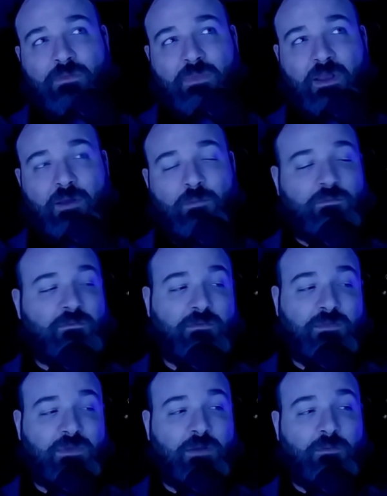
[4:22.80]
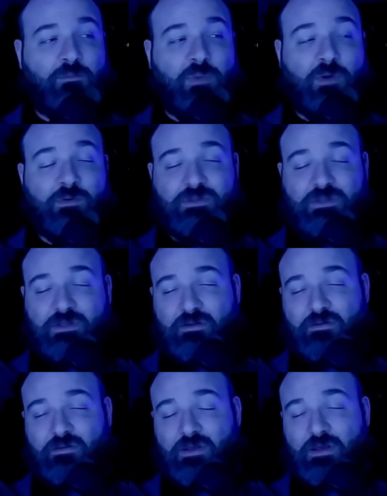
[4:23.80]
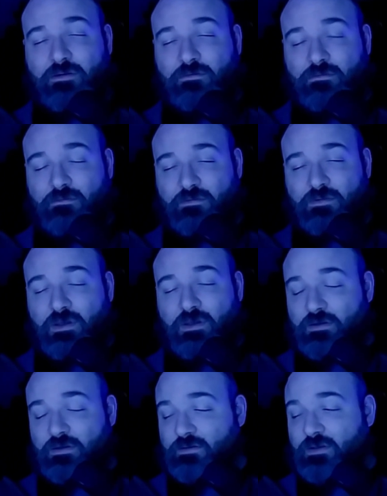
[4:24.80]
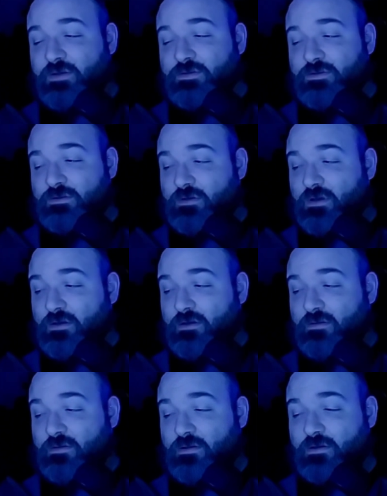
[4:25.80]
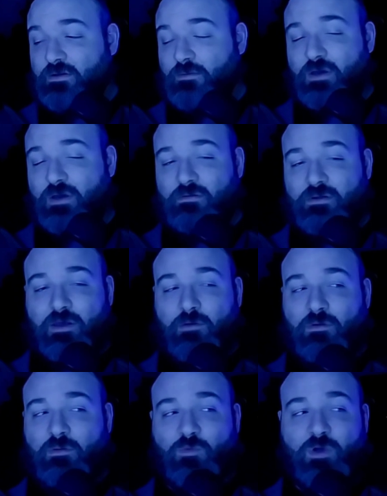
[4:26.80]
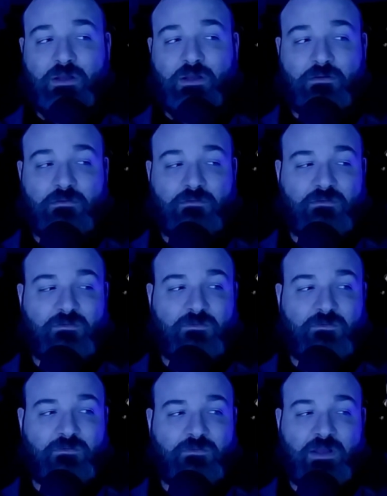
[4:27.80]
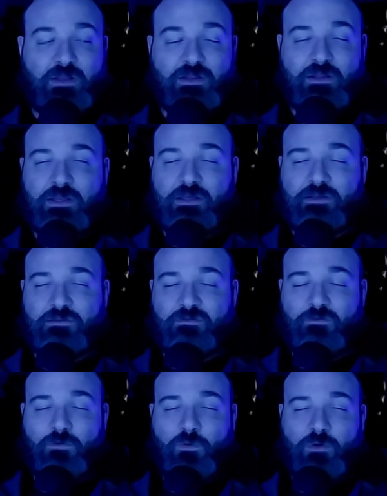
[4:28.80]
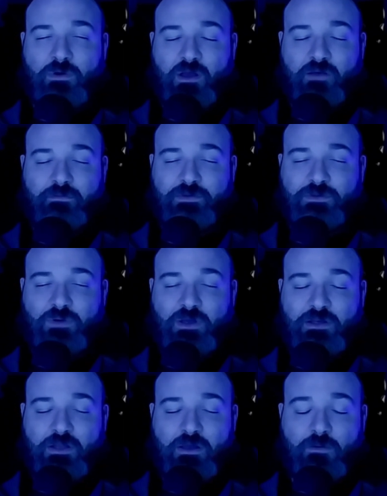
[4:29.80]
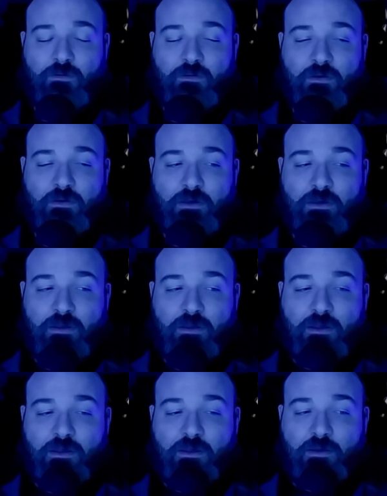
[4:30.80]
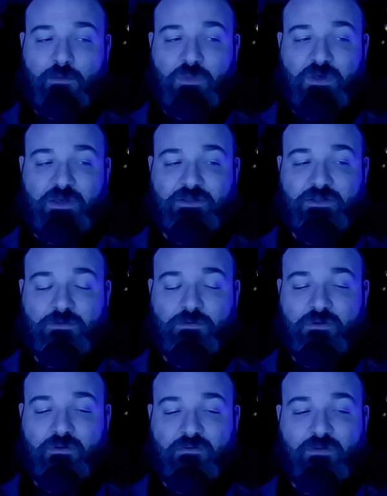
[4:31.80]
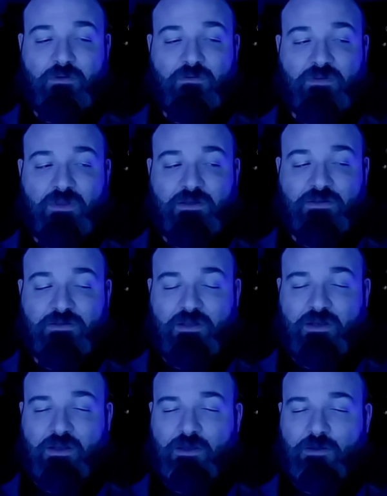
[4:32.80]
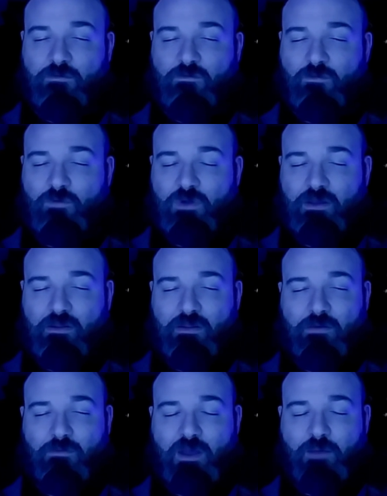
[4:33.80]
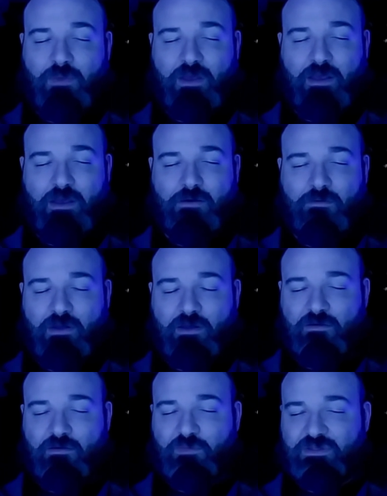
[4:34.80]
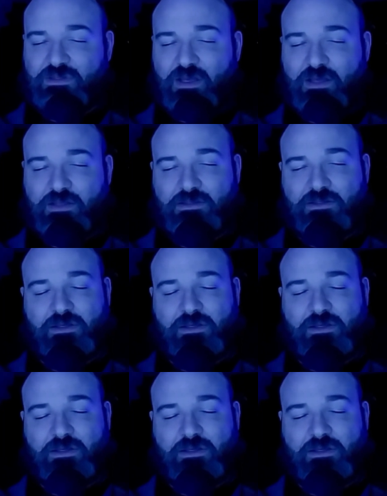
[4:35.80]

I posted a thing yesterday, I think, about how I'm writing at least 4 novels right now, because it's one of the few things that I can really wrap my head around besides